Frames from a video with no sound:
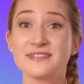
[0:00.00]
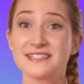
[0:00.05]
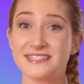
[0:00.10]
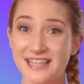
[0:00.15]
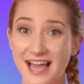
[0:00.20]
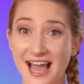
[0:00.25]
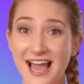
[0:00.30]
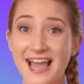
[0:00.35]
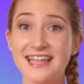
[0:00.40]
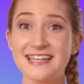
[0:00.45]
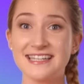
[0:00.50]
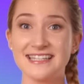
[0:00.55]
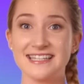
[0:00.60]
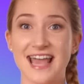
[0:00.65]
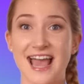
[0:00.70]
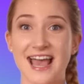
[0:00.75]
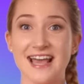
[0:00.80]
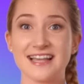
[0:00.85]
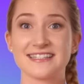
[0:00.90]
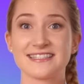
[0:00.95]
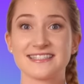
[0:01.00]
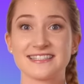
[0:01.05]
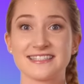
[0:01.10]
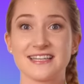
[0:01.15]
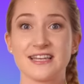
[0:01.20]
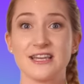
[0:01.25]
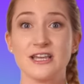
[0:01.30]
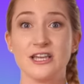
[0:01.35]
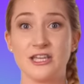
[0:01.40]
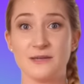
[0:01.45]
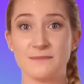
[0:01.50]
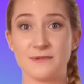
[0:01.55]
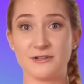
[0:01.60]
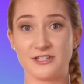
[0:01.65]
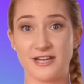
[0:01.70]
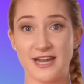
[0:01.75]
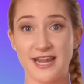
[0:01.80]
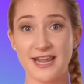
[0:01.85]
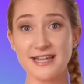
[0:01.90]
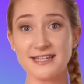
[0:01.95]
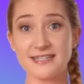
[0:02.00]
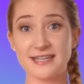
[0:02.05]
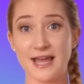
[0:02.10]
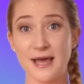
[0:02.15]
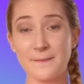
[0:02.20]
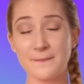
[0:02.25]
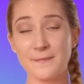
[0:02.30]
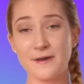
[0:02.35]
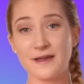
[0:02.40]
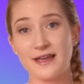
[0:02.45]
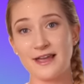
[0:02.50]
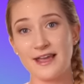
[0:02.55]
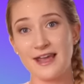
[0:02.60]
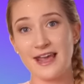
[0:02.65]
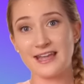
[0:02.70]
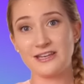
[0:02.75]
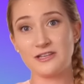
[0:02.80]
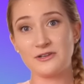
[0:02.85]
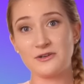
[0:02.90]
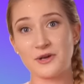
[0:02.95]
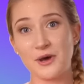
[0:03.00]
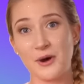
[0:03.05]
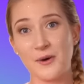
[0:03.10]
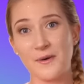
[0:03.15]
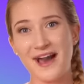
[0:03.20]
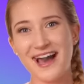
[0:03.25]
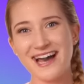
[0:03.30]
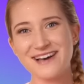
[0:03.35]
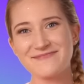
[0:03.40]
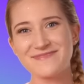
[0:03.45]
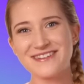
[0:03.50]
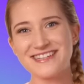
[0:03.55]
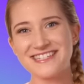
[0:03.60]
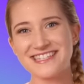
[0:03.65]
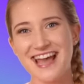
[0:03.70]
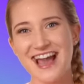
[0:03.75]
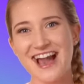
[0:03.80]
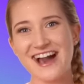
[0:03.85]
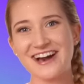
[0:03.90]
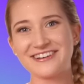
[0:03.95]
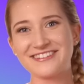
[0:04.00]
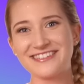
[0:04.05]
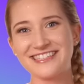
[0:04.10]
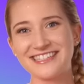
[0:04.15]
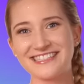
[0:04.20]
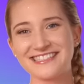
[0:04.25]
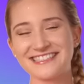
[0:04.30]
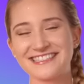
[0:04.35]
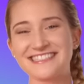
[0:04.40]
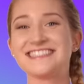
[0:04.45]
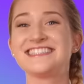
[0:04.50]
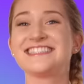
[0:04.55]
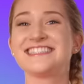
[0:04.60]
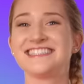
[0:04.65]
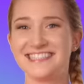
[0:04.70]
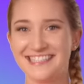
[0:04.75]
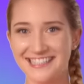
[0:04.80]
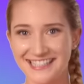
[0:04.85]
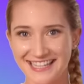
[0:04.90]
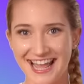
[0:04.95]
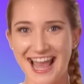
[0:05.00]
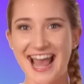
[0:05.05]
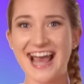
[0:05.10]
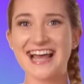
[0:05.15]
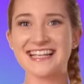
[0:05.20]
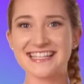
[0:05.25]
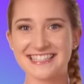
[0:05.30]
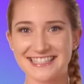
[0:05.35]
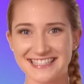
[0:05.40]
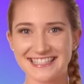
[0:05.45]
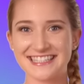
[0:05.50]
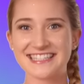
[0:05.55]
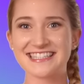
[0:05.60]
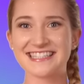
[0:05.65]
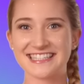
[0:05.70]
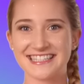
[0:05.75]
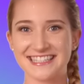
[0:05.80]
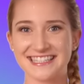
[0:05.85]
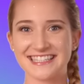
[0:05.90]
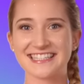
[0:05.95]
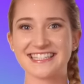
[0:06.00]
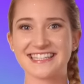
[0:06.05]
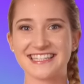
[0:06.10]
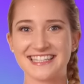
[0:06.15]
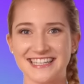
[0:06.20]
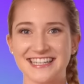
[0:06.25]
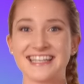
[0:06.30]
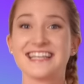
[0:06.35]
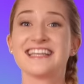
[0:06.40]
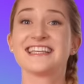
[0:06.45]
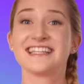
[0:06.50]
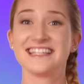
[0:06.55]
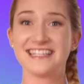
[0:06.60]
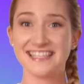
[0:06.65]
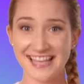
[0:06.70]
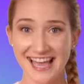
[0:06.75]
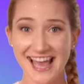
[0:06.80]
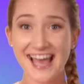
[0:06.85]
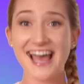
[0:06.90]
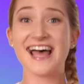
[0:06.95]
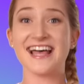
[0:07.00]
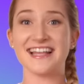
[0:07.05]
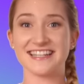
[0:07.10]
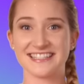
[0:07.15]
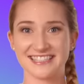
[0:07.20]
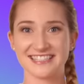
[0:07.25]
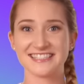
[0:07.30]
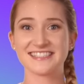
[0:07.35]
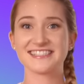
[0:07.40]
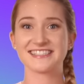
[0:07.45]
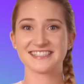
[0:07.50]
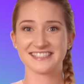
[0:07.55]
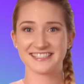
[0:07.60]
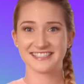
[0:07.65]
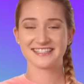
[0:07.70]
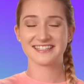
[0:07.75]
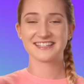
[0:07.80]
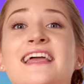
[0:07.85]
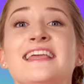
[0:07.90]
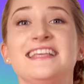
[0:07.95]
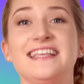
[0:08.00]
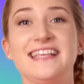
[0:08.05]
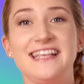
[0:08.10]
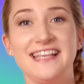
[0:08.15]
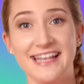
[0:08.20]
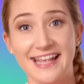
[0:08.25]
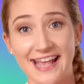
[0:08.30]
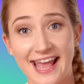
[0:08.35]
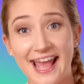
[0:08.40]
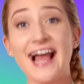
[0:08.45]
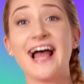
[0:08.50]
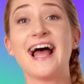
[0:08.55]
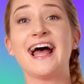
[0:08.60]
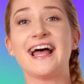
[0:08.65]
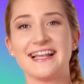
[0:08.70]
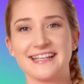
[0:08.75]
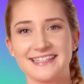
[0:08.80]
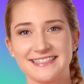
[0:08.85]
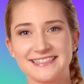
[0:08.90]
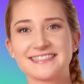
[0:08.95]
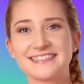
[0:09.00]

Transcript: sign yes put your hand up, and you go up and down. Yes. Yes. Yes.